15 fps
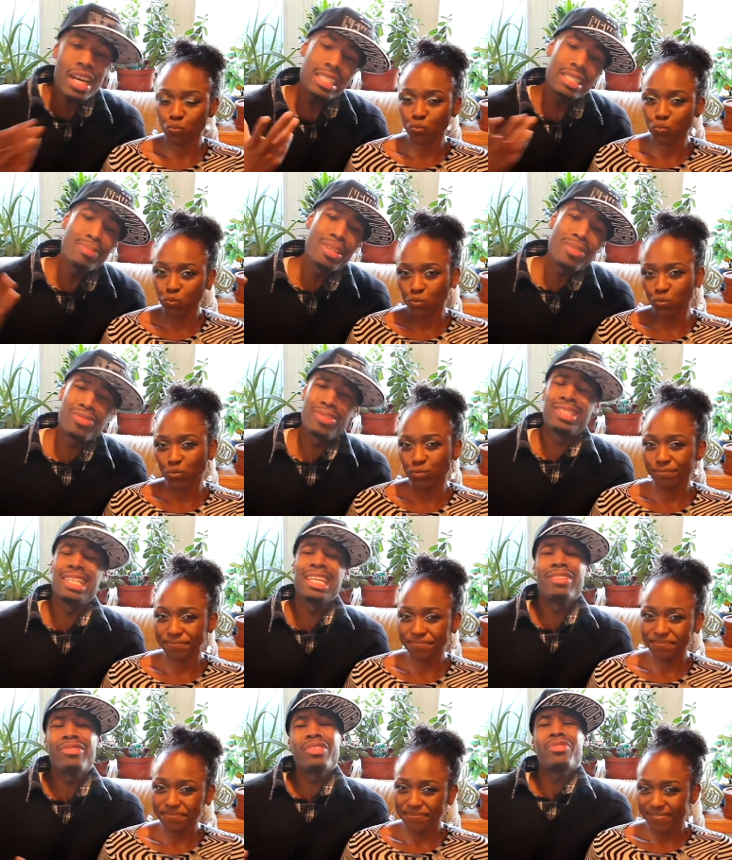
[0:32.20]
Speaker 1: we got some different
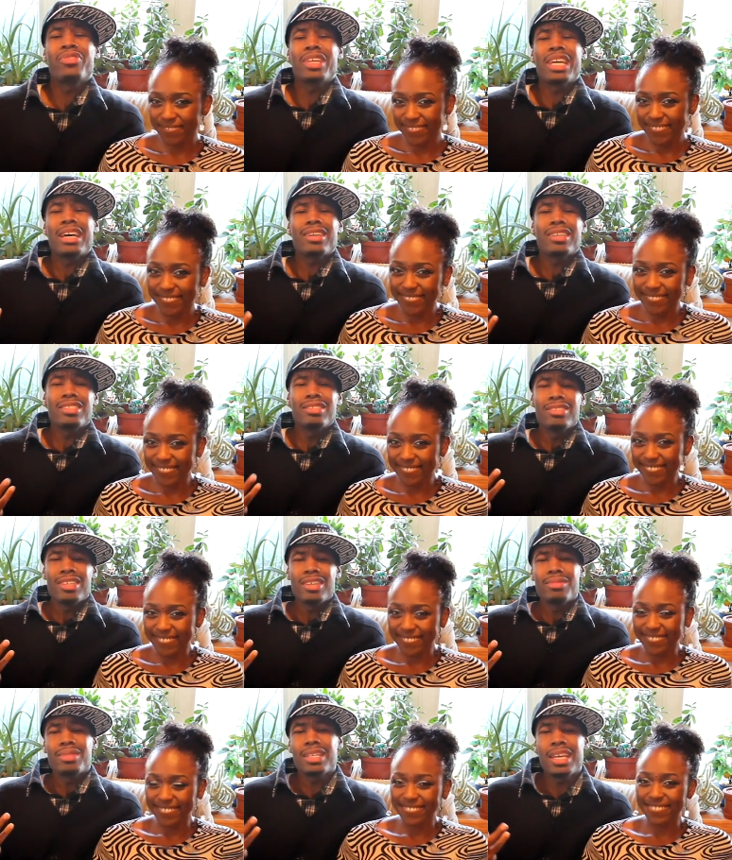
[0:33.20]
scenery for y'all because
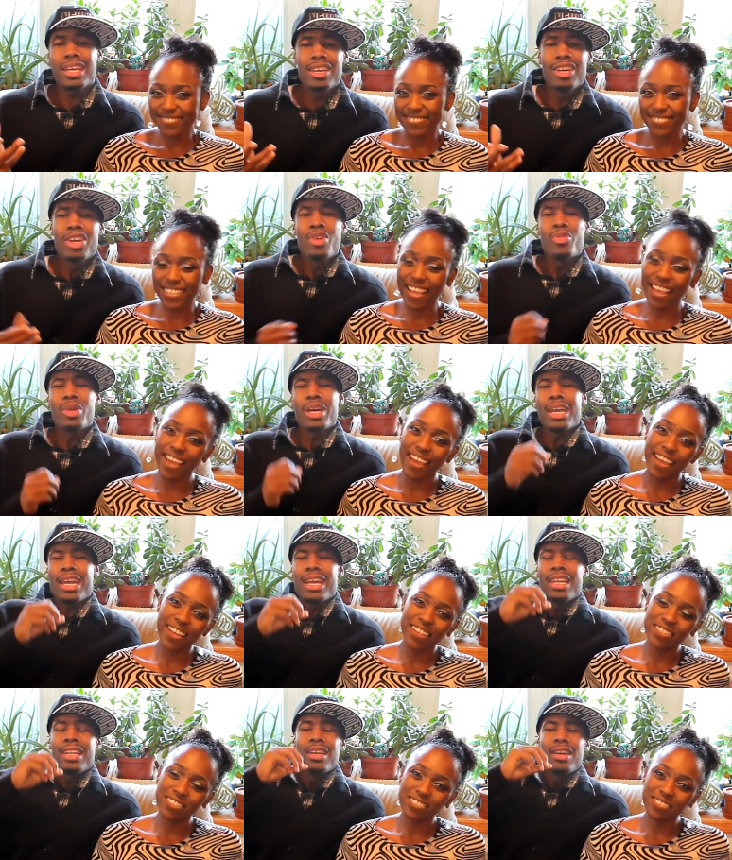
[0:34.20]
you know what I'm saying? Yeah. We're
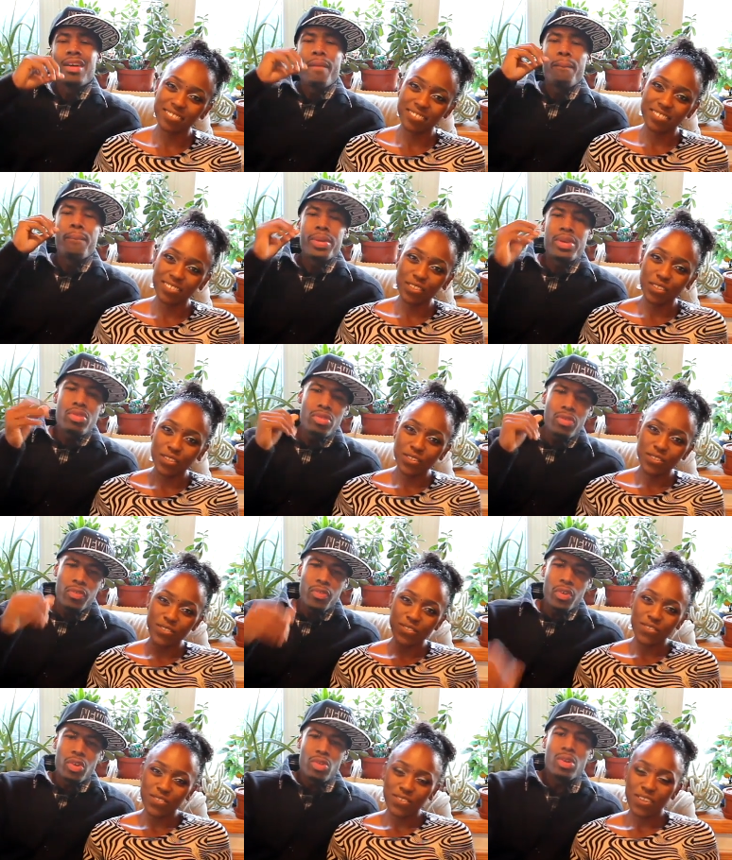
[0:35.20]
in
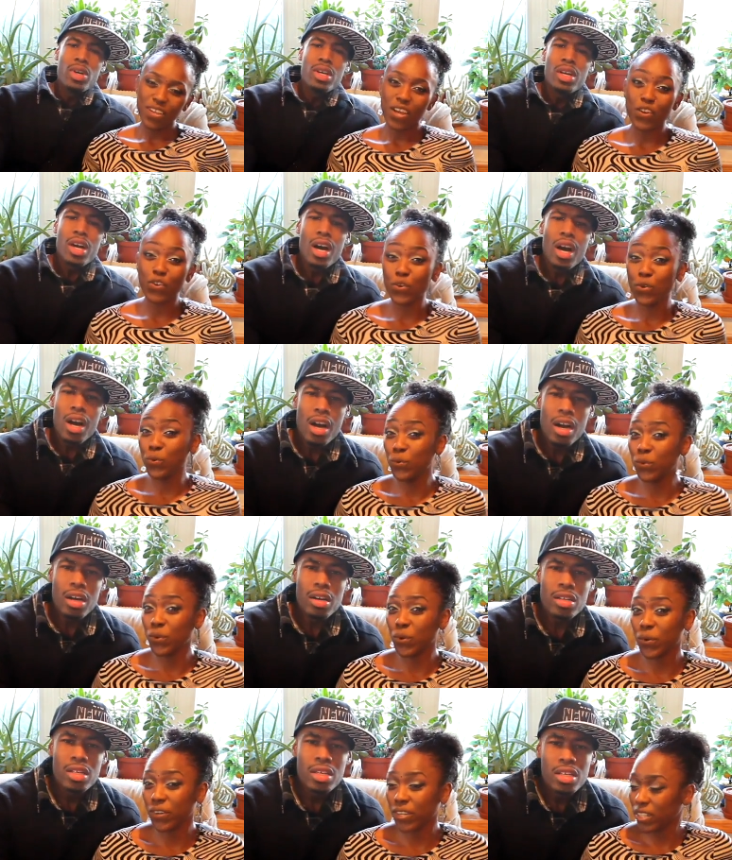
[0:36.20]
beautiful New
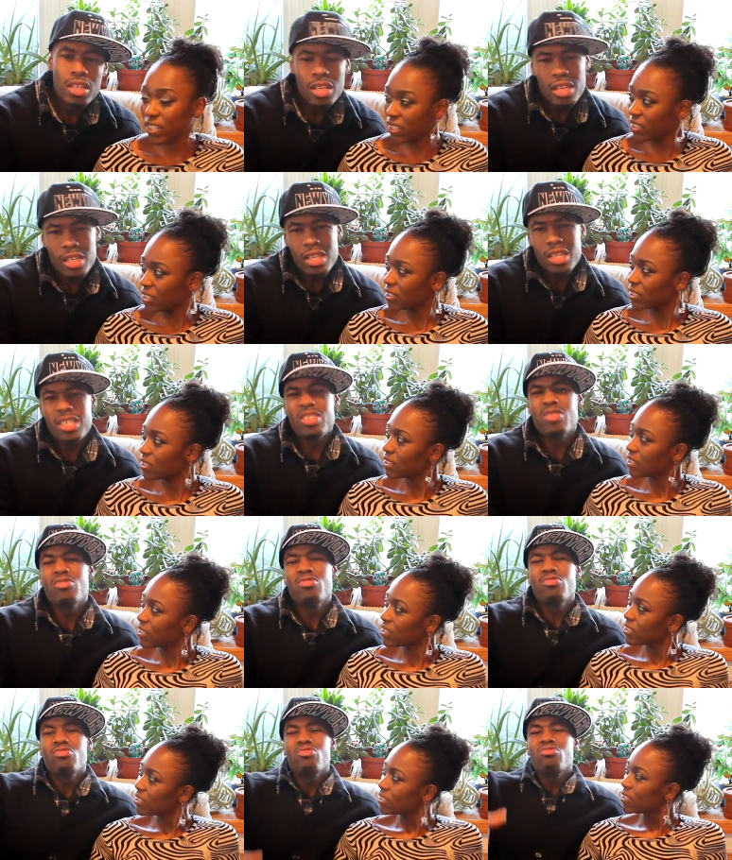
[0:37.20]
uh, York.
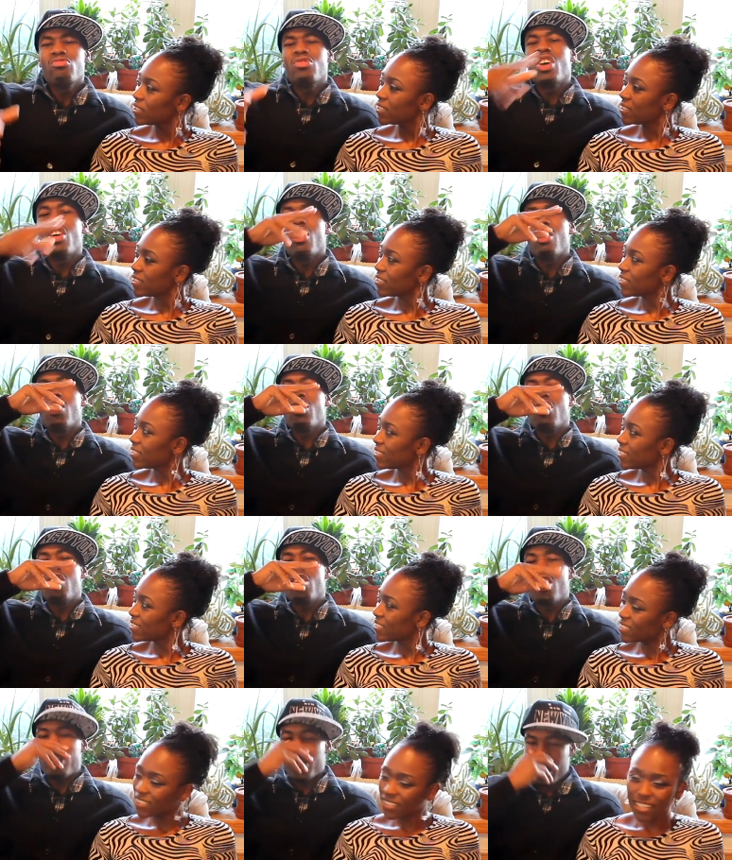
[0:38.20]
New
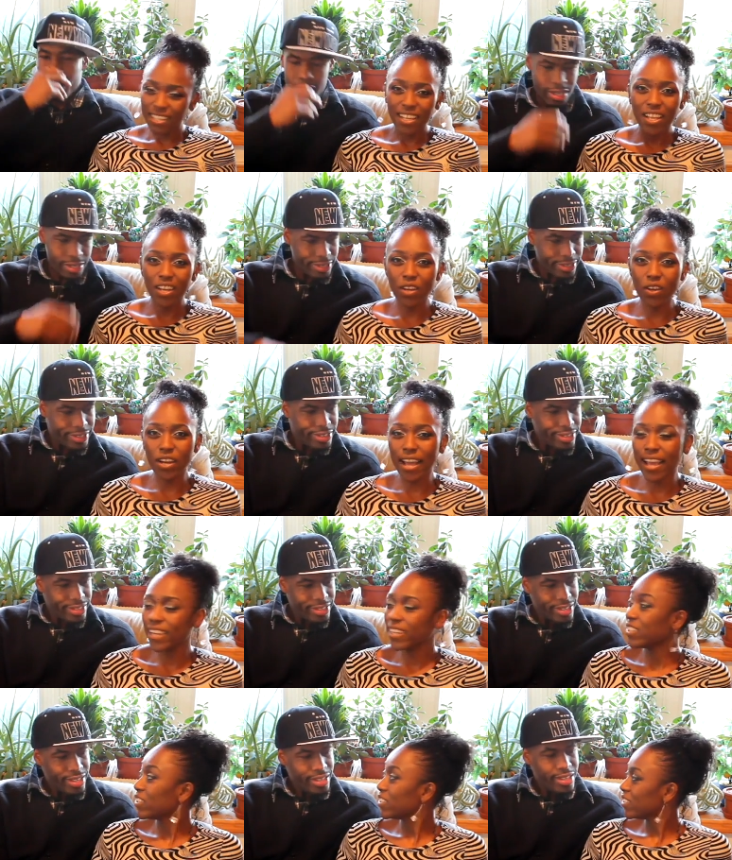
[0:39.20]
York. Long
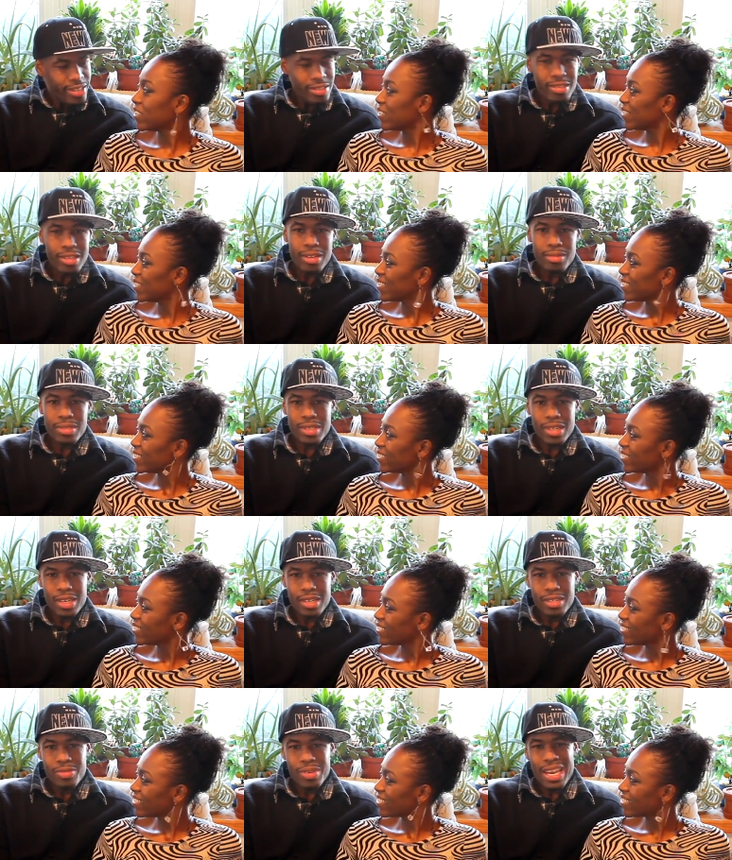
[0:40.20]
Island. You know what I'm
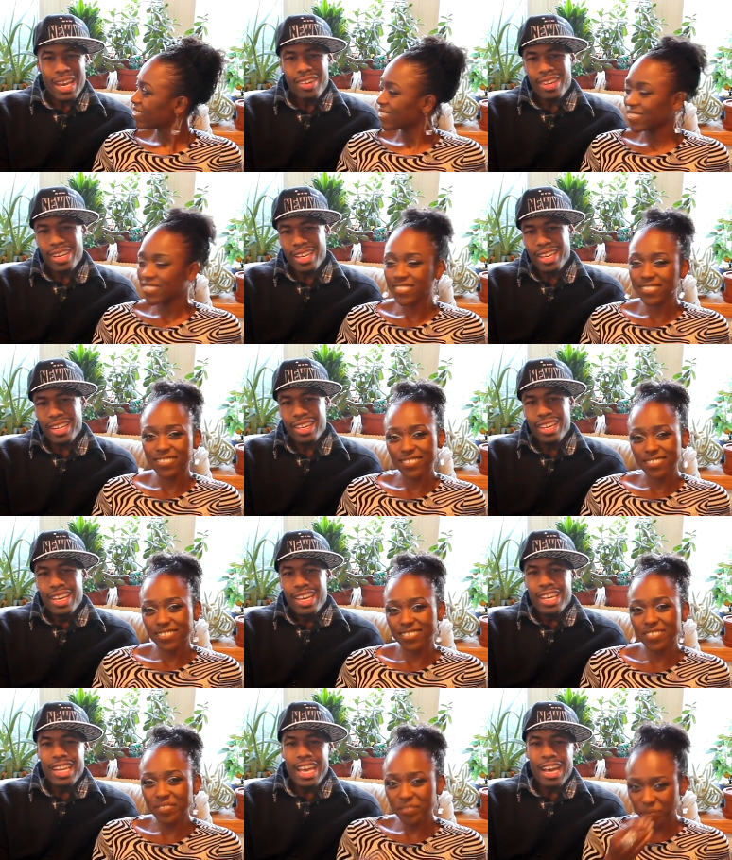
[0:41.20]
saying? We out here
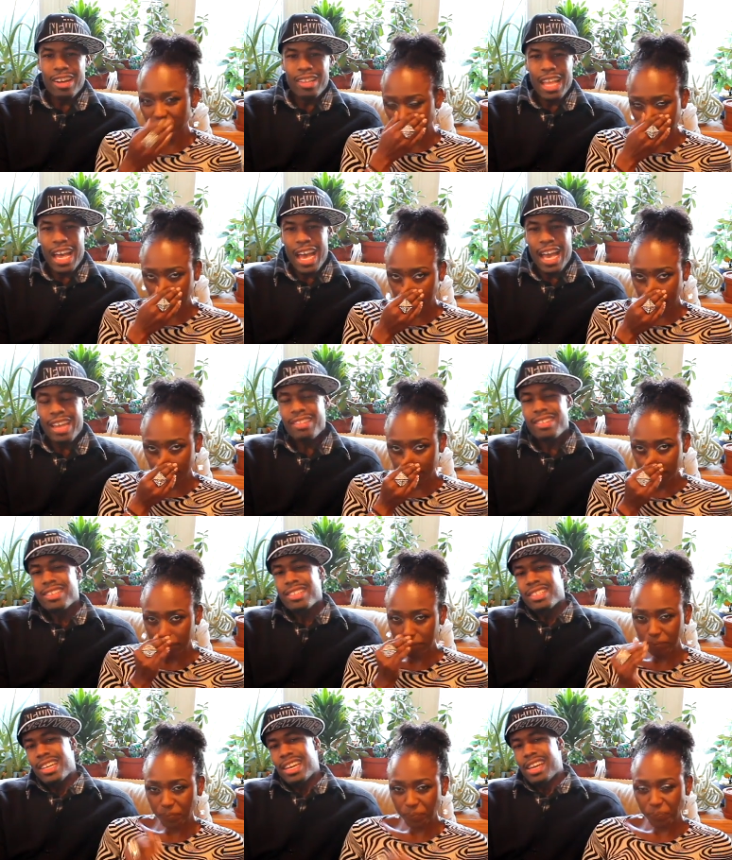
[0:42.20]
in LI
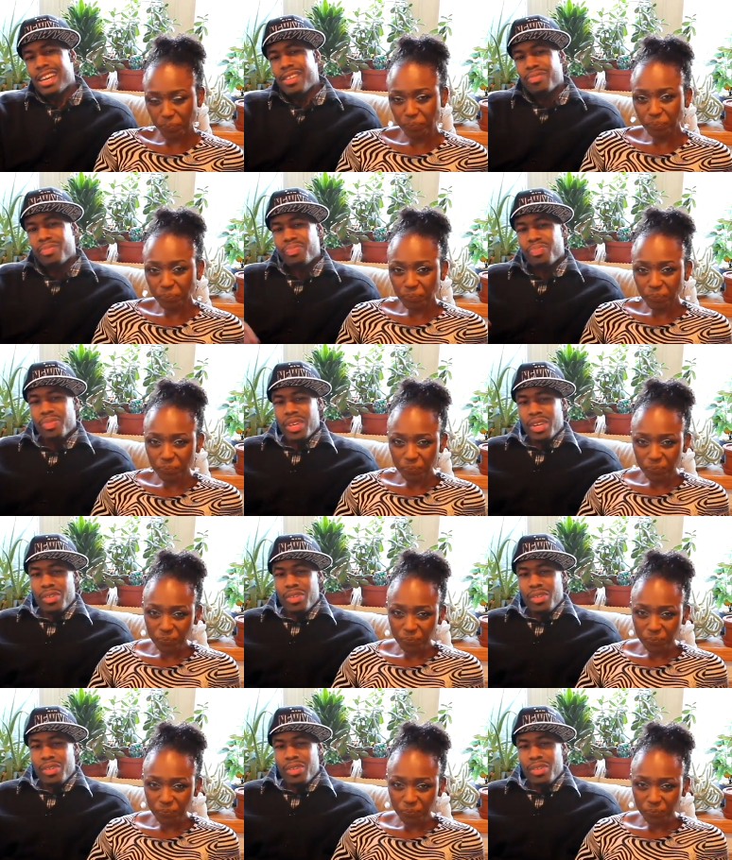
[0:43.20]
and